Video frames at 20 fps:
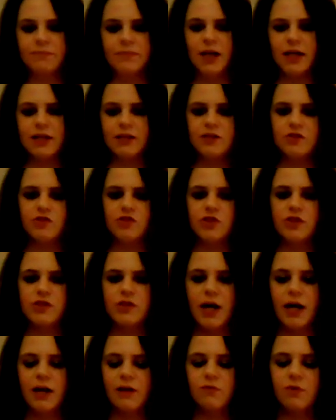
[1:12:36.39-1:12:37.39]
that's just
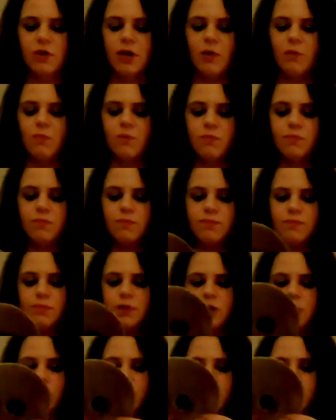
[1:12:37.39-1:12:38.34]
kind of what I, you